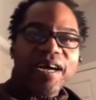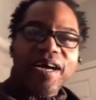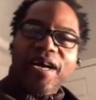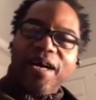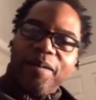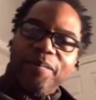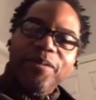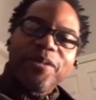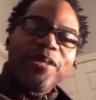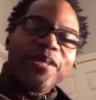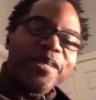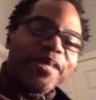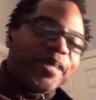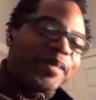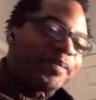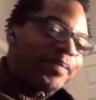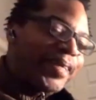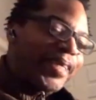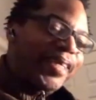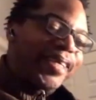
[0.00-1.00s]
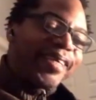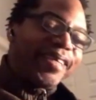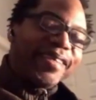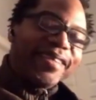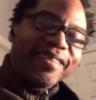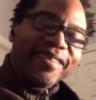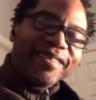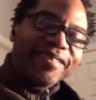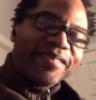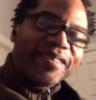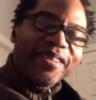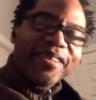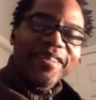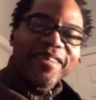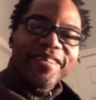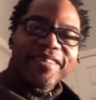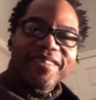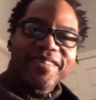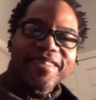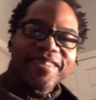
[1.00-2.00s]
I'm good, man.
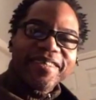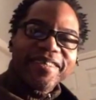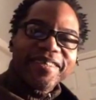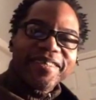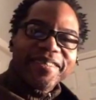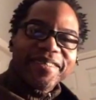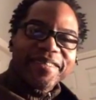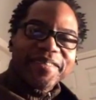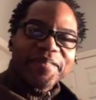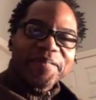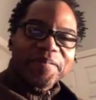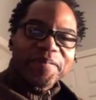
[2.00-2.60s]
Good, good.